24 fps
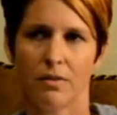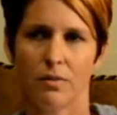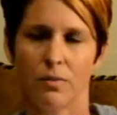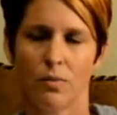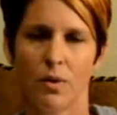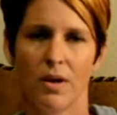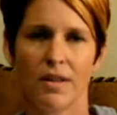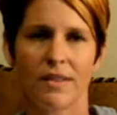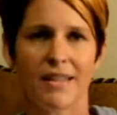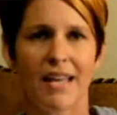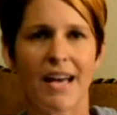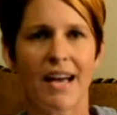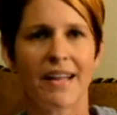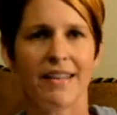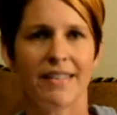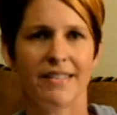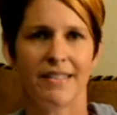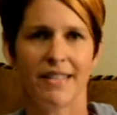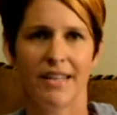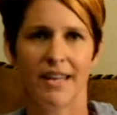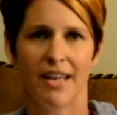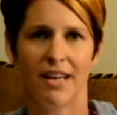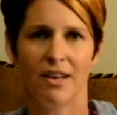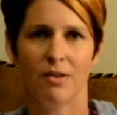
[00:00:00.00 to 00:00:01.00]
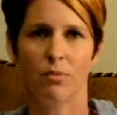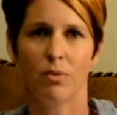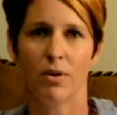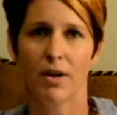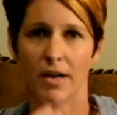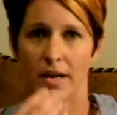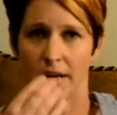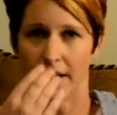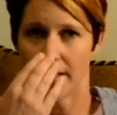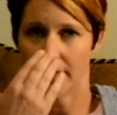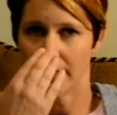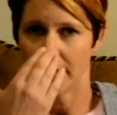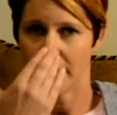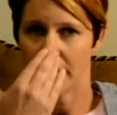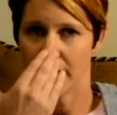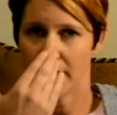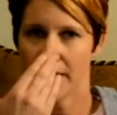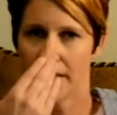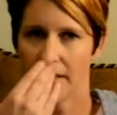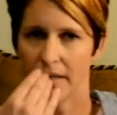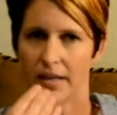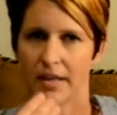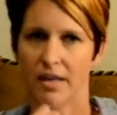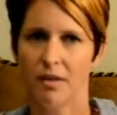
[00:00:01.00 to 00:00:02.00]
what that did was
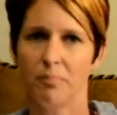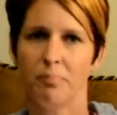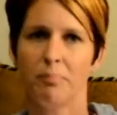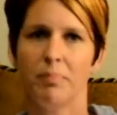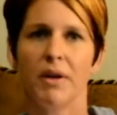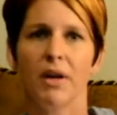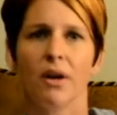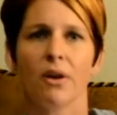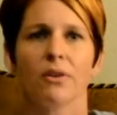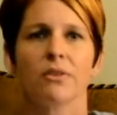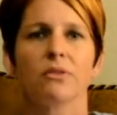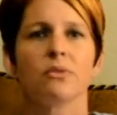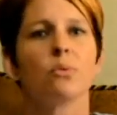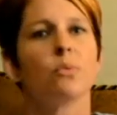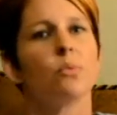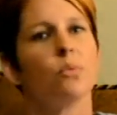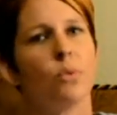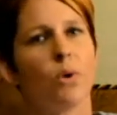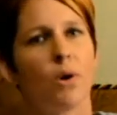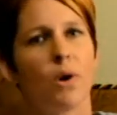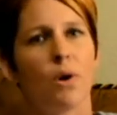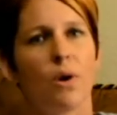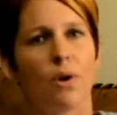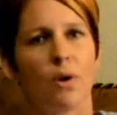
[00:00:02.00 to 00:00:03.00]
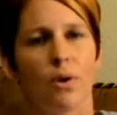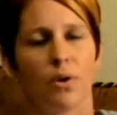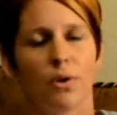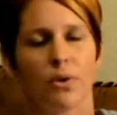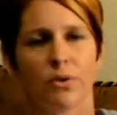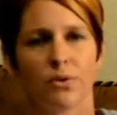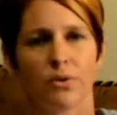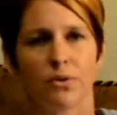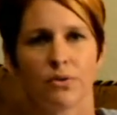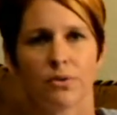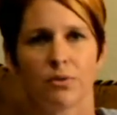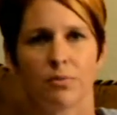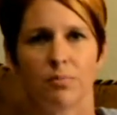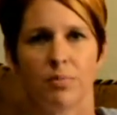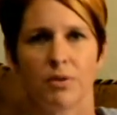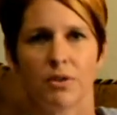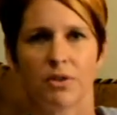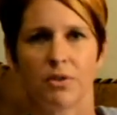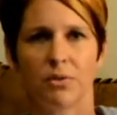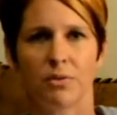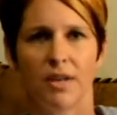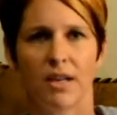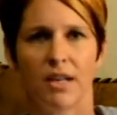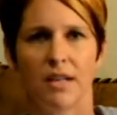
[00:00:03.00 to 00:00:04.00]
it built walls
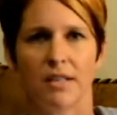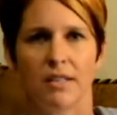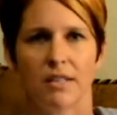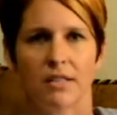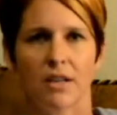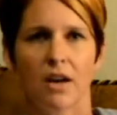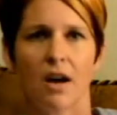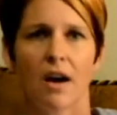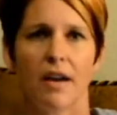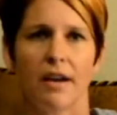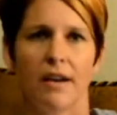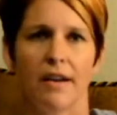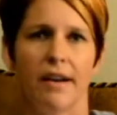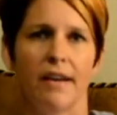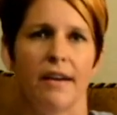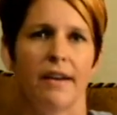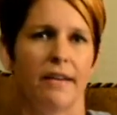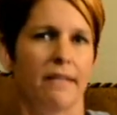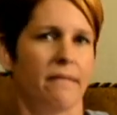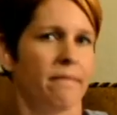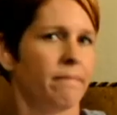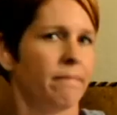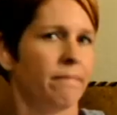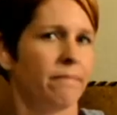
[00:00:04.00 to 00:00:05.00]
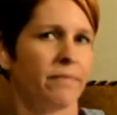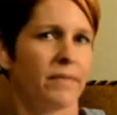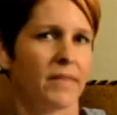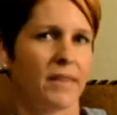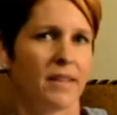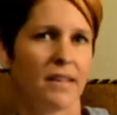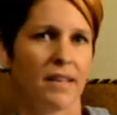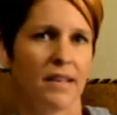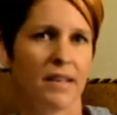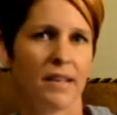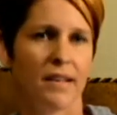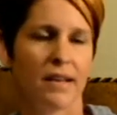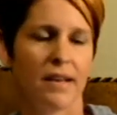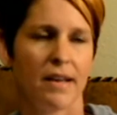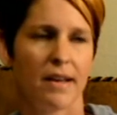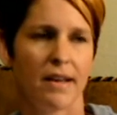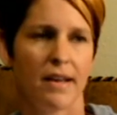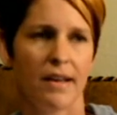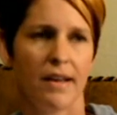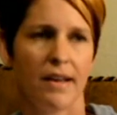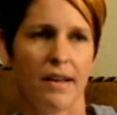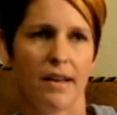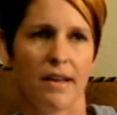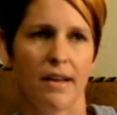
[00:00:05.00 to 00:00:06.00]
between Todd and I.
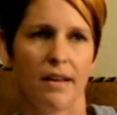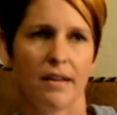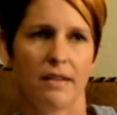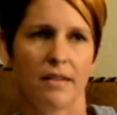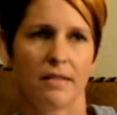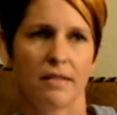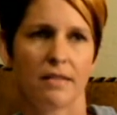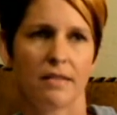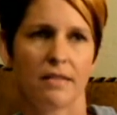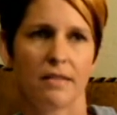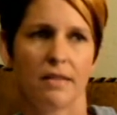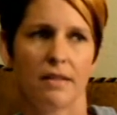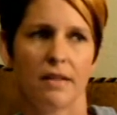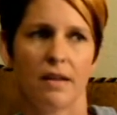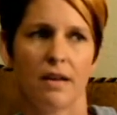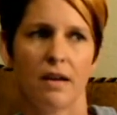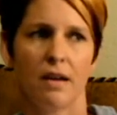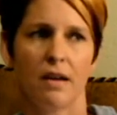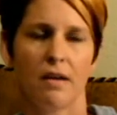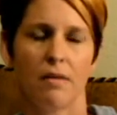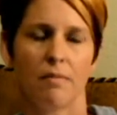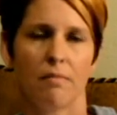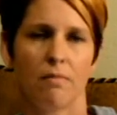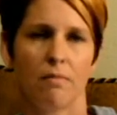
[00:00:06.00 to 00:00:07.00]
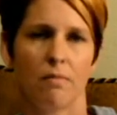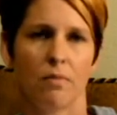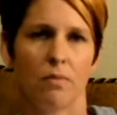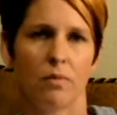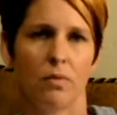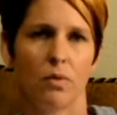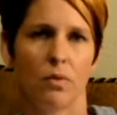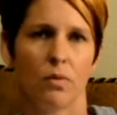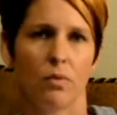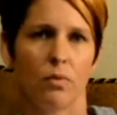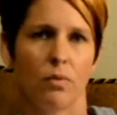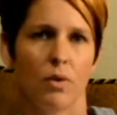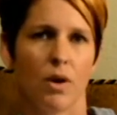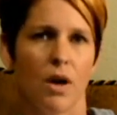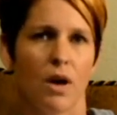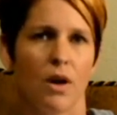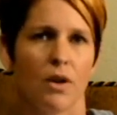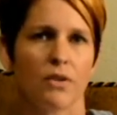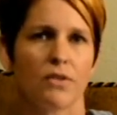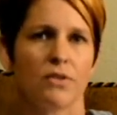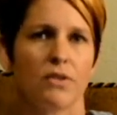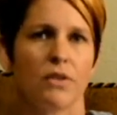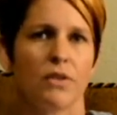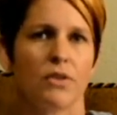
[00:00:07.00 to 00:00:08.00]
And
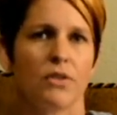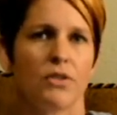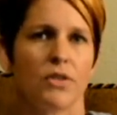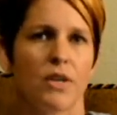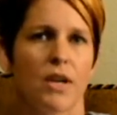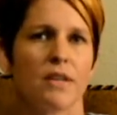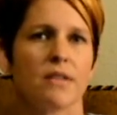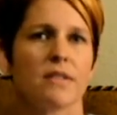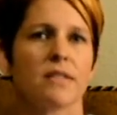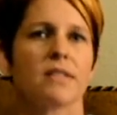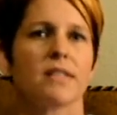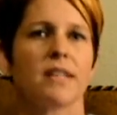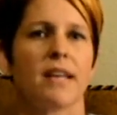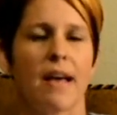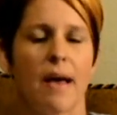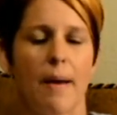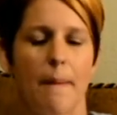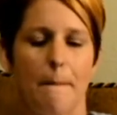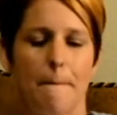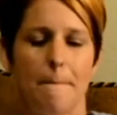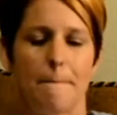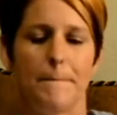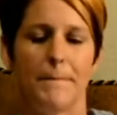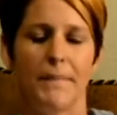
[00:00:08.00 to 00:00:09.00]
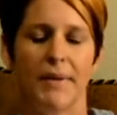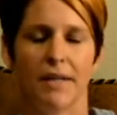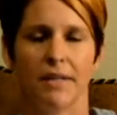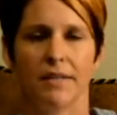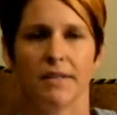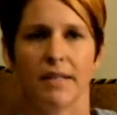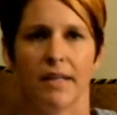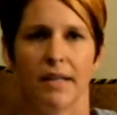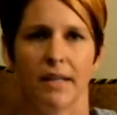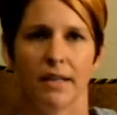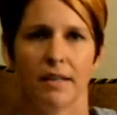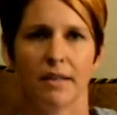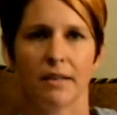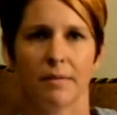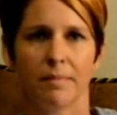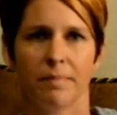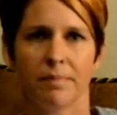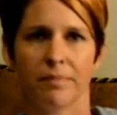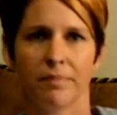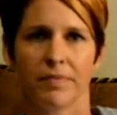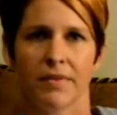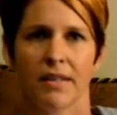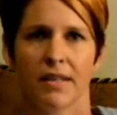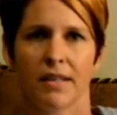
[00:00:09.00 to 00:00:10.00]
walls that just kept building.
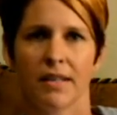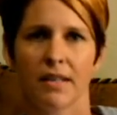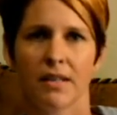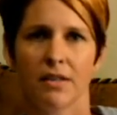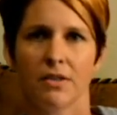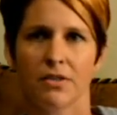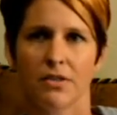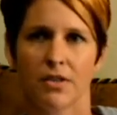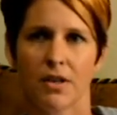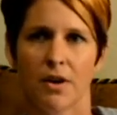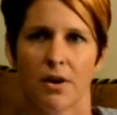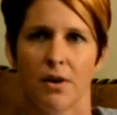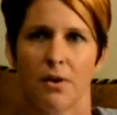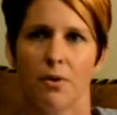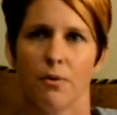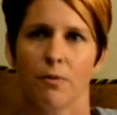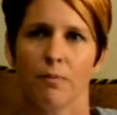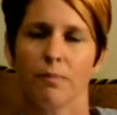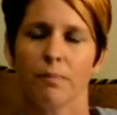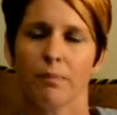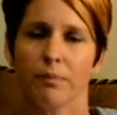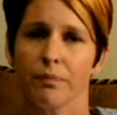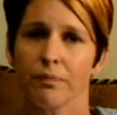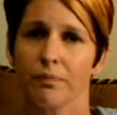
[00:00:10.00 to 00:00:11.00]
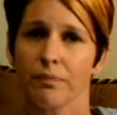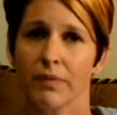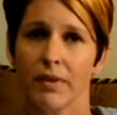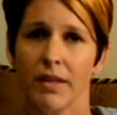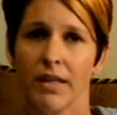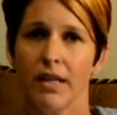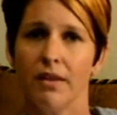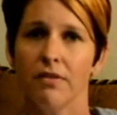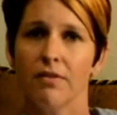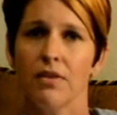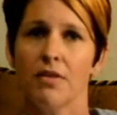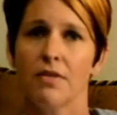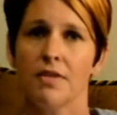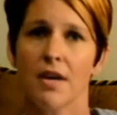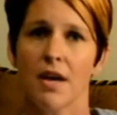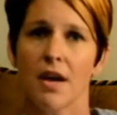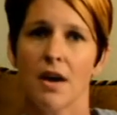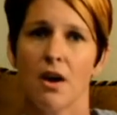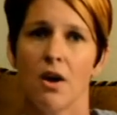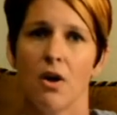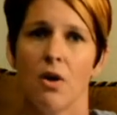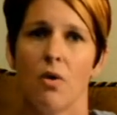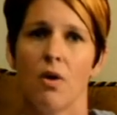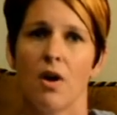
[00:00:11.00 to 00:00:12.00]
So even
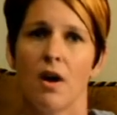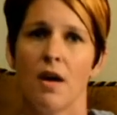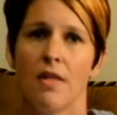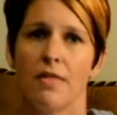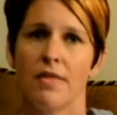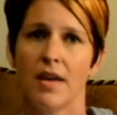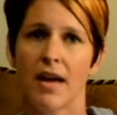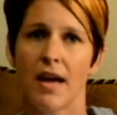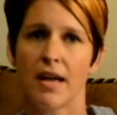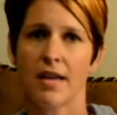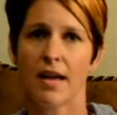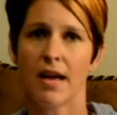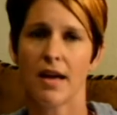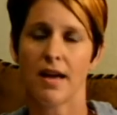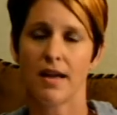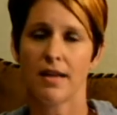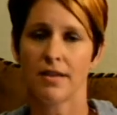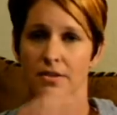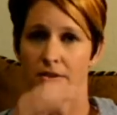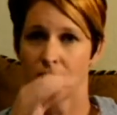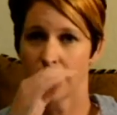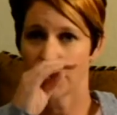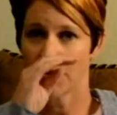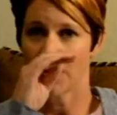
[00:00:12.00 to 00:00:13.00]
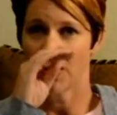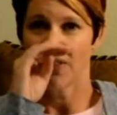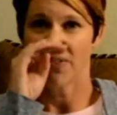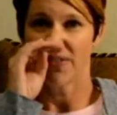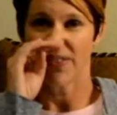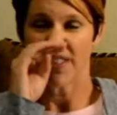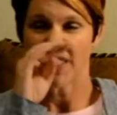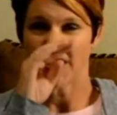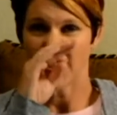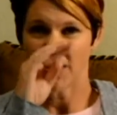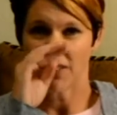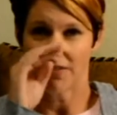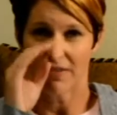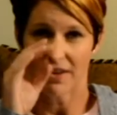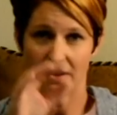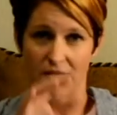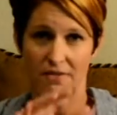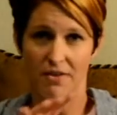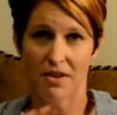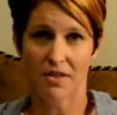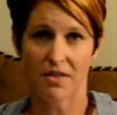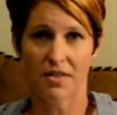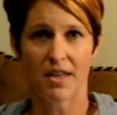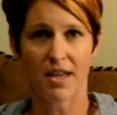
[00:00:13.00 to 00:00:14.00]
though on the surface of
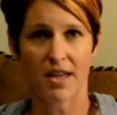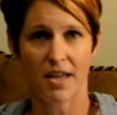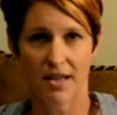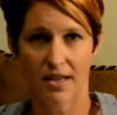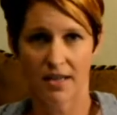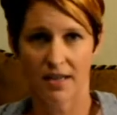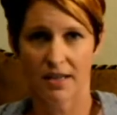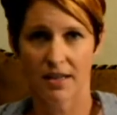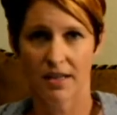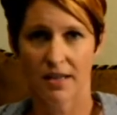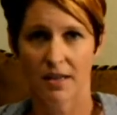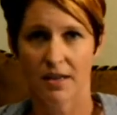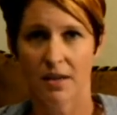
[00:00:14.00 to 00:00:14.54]
everything,